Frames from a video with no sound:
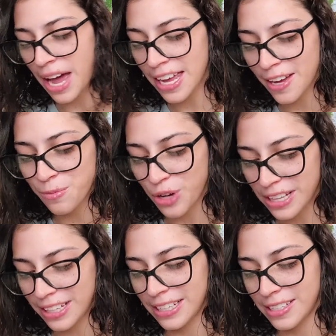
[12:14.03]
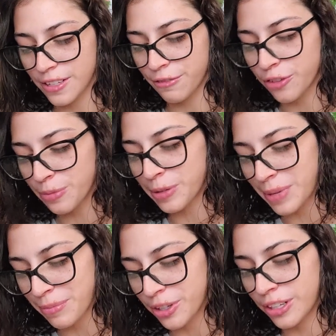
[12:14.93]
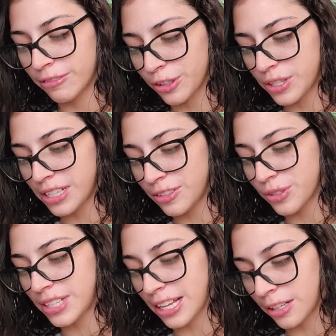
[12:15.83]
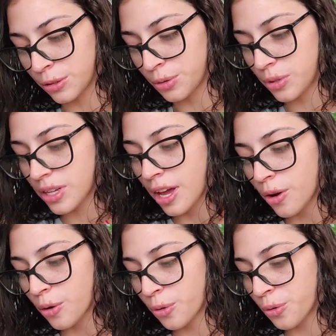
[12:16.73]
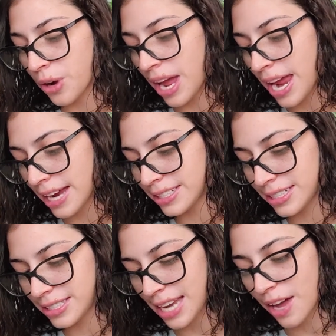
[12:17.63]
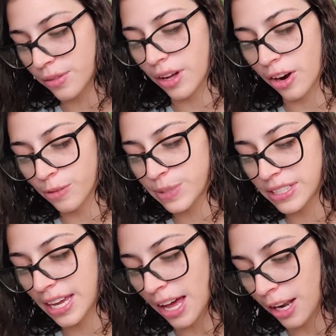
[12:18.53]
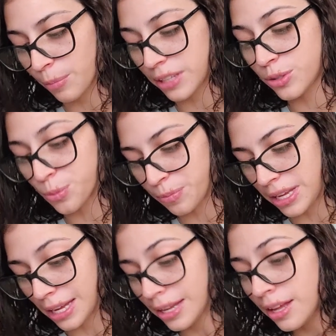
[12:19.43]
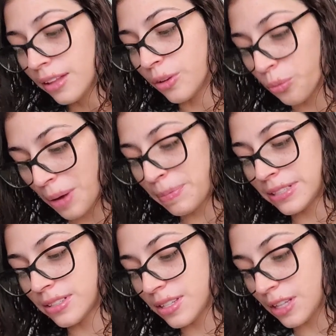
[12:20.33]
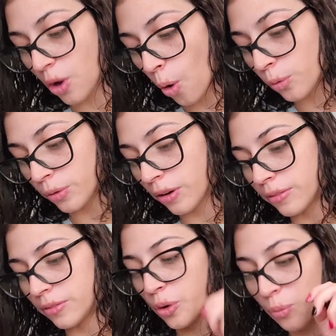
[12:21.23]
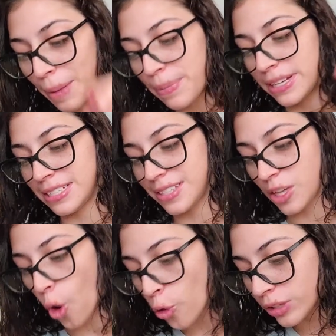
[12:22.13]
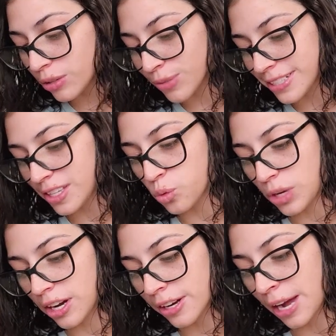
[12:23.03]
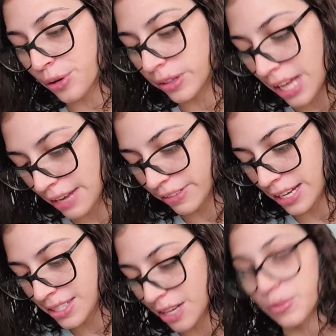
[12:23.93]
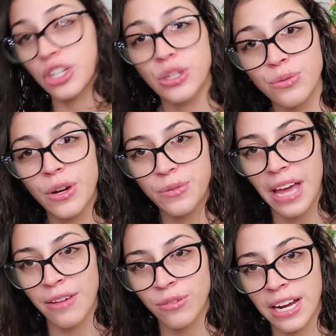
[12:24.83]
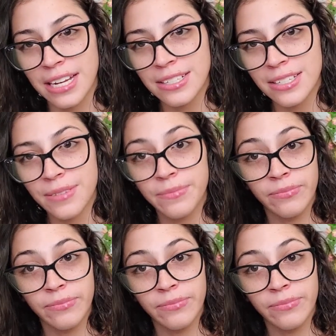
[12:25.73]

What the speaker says: my abuela is a former member of Los Niños de la Luz who handed down the arma de alma to me. The weapon is the only reason we got out alive last summer. You know that, right?